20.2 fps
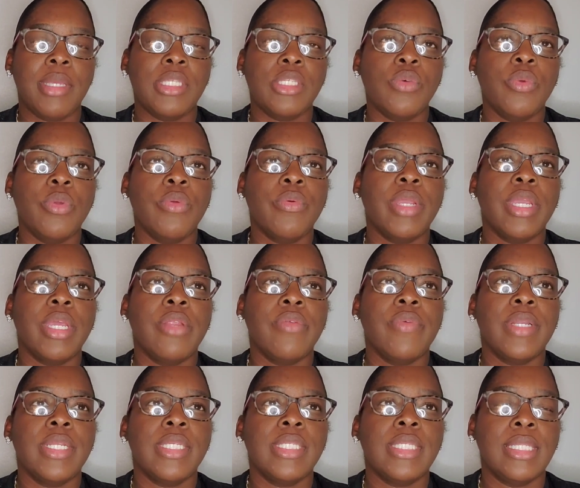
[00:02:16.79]
And so we were getting
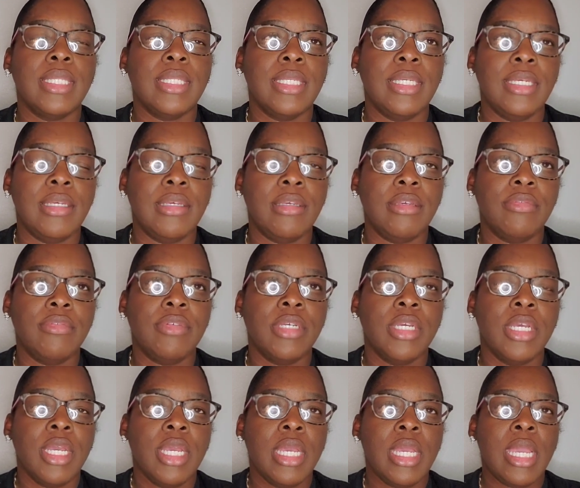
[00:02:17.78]
ready to leave,
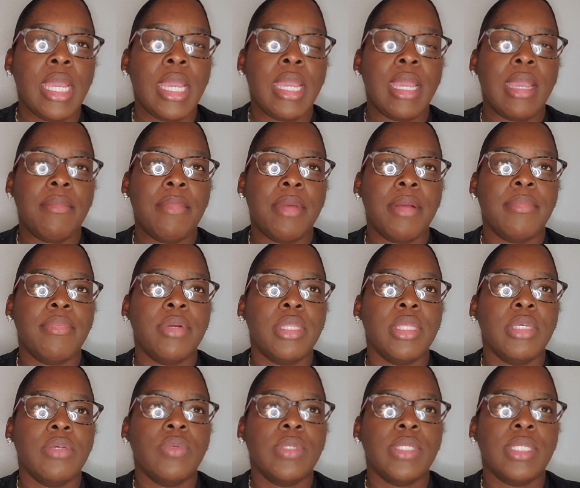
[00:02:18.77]
and my
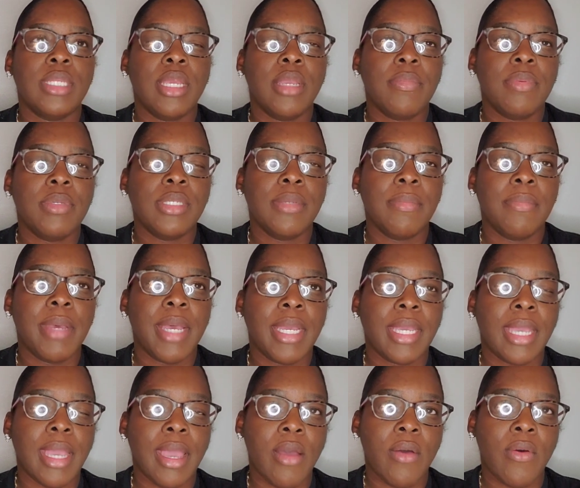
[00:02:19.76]
brother wasn't able to
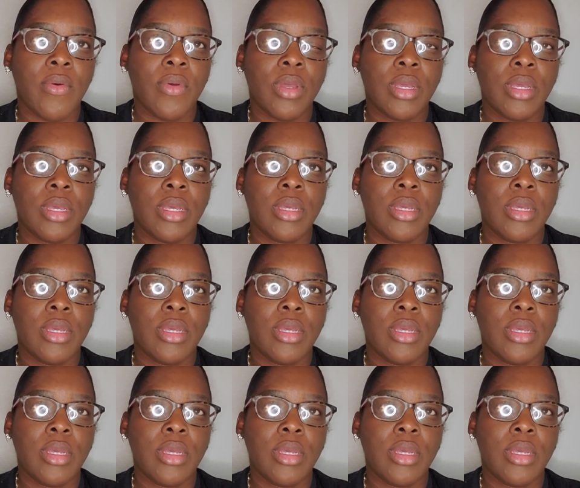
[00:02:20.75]
back out.